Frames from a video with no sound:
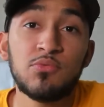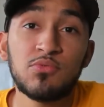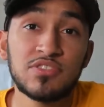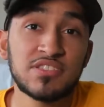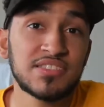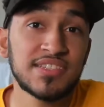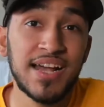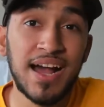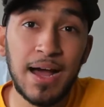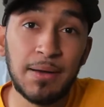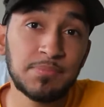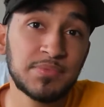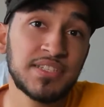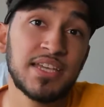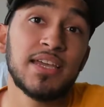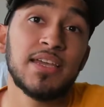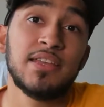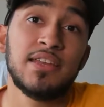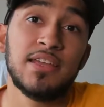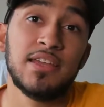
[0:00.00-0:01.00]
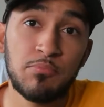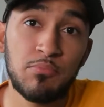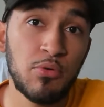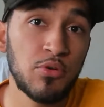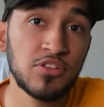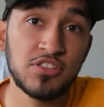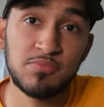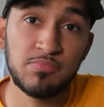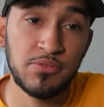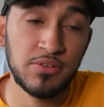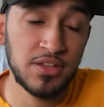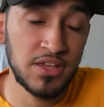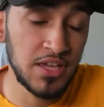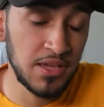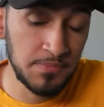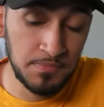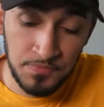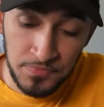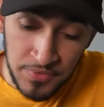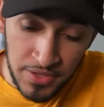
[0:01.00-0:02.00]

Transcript: was top 10 in points per game.